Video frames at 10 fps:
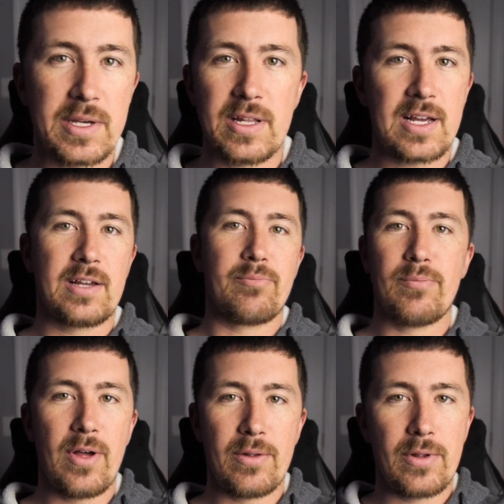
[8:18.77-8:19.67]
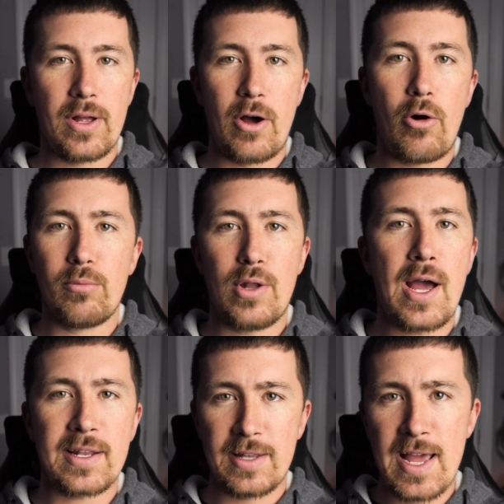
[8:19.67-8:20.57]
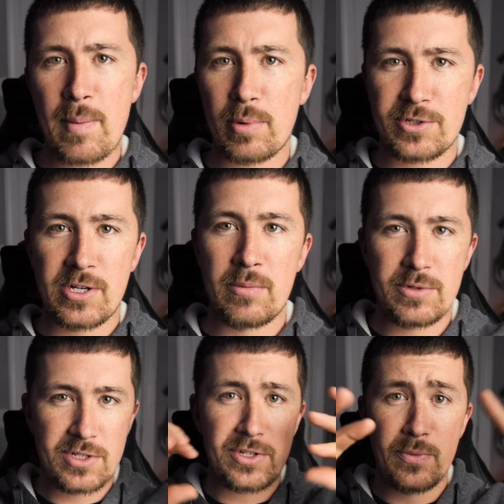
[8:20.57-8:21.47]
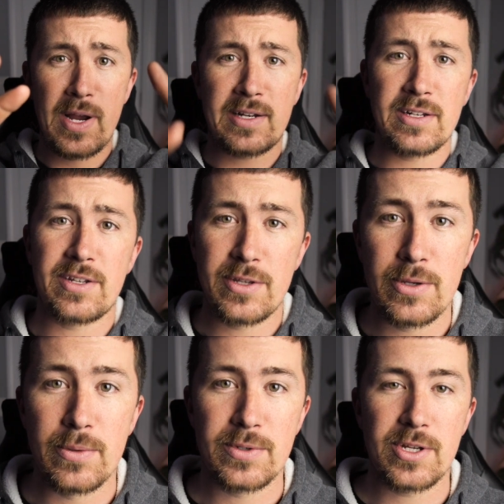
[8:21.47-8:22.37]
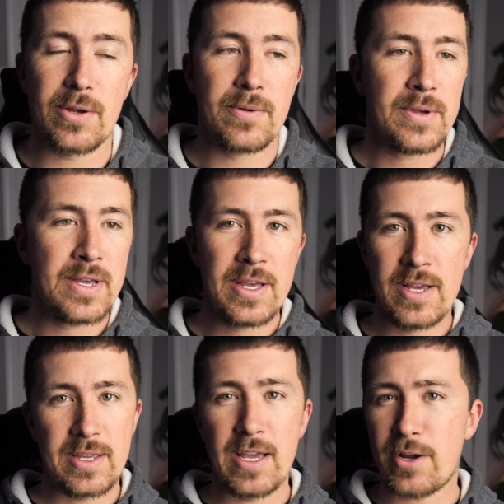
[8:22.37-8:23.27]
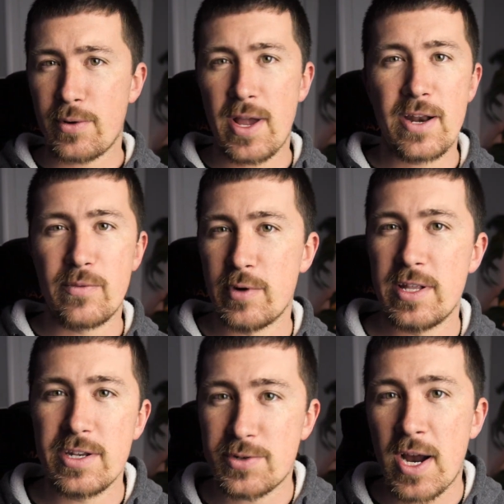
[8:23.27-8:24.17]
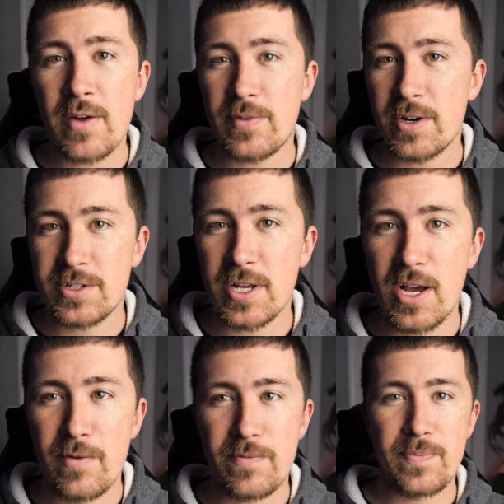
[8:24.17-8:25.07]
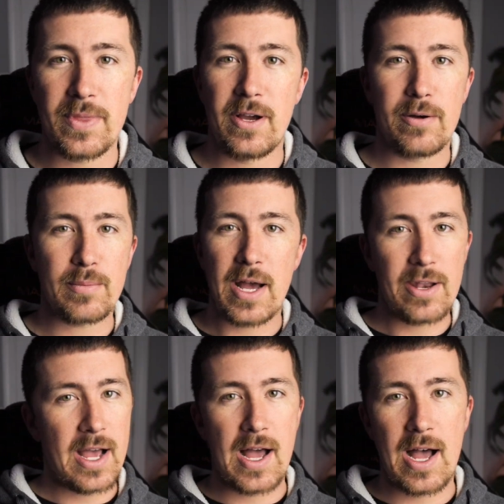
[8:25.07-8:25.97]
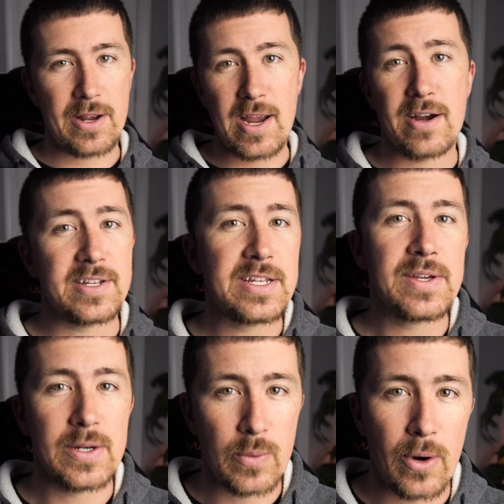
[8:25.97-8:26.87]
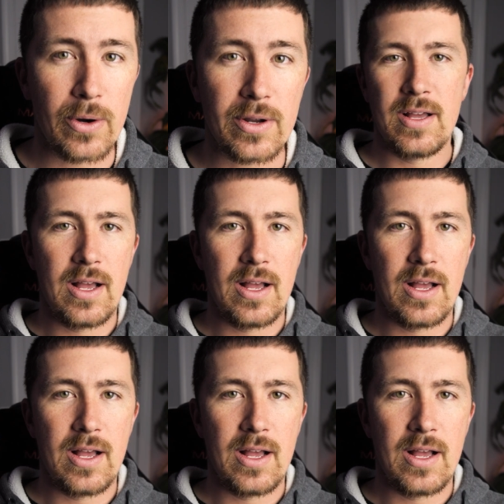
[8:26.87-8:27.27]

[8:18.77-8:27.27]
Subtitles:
be like a home light lamp or something just directed to you. So get creative with it, try it for yourself. I guarantee you it'll work.